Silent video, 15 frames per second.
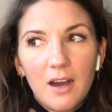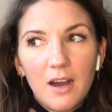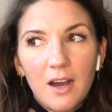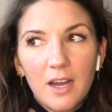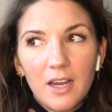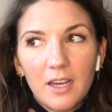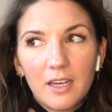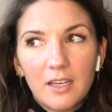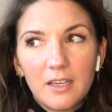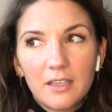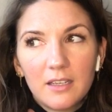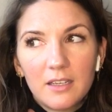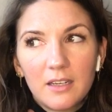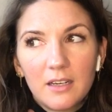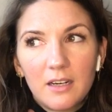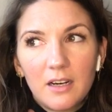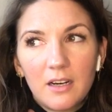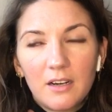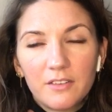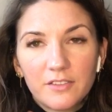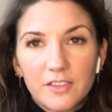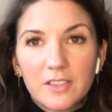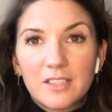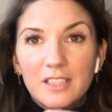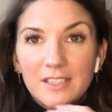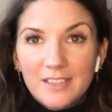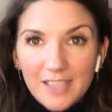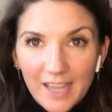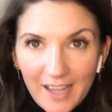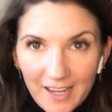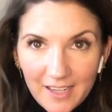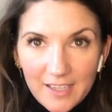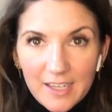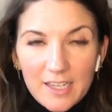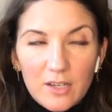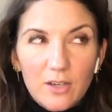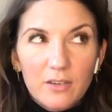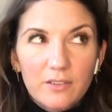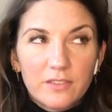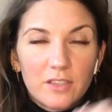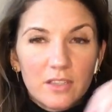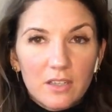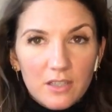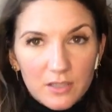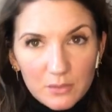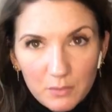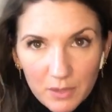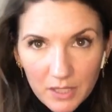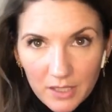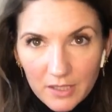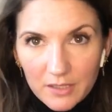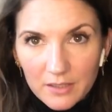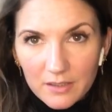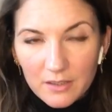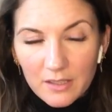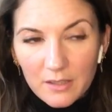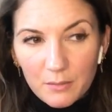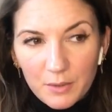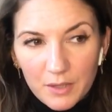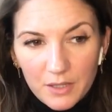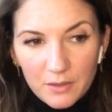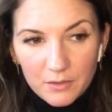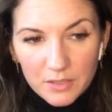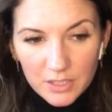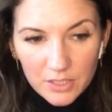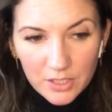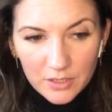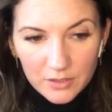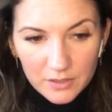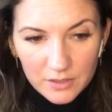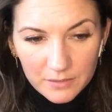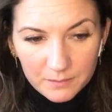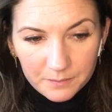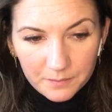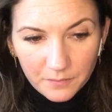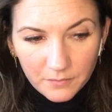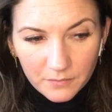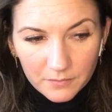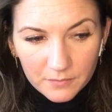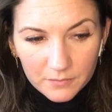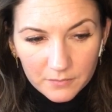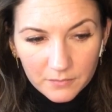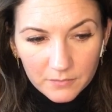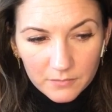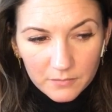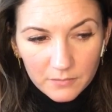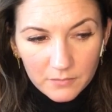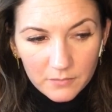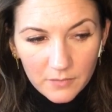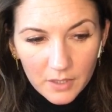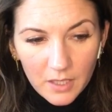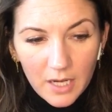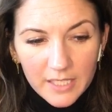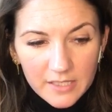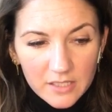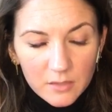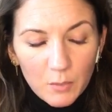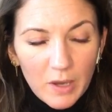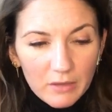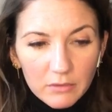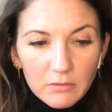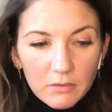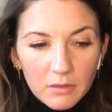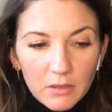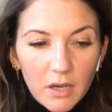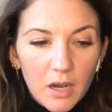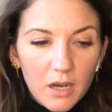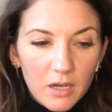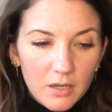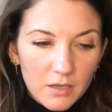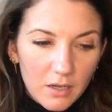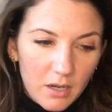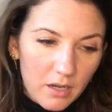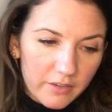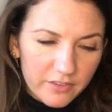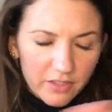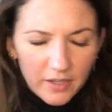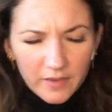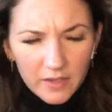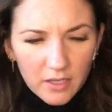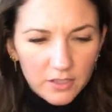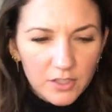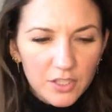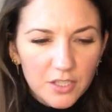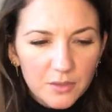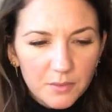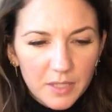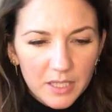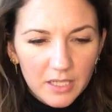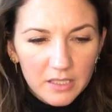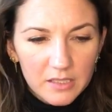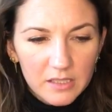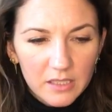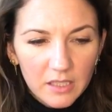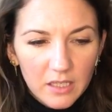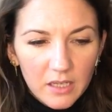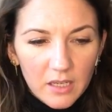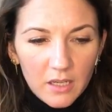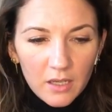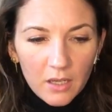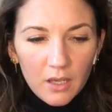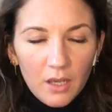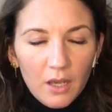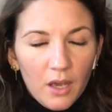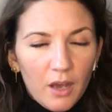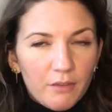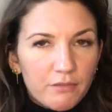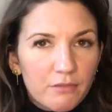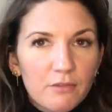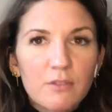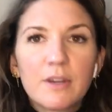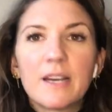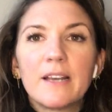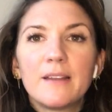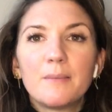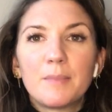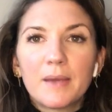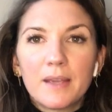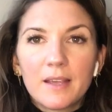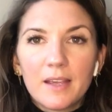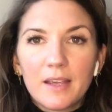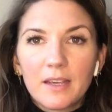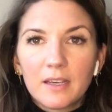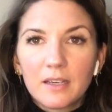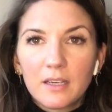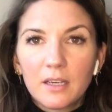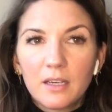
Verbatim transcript: i after today and after last week with the auditions i well after like the last two weeks of really being